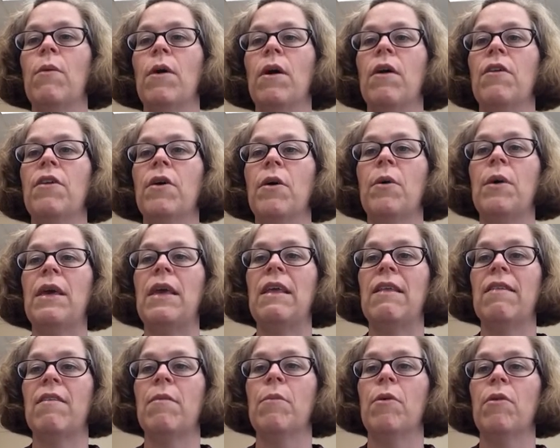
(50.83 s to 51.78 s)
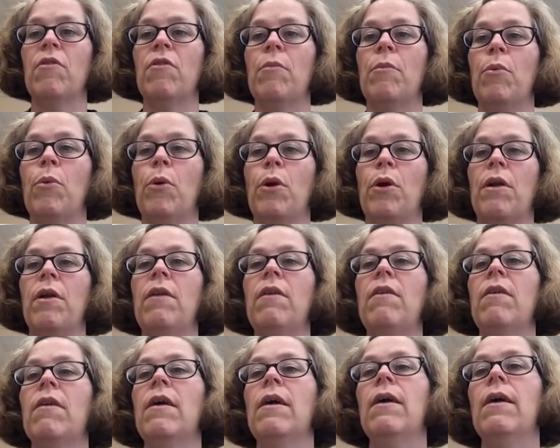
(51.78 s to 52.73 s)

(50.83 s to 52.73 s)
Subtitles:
We all know he's the most important.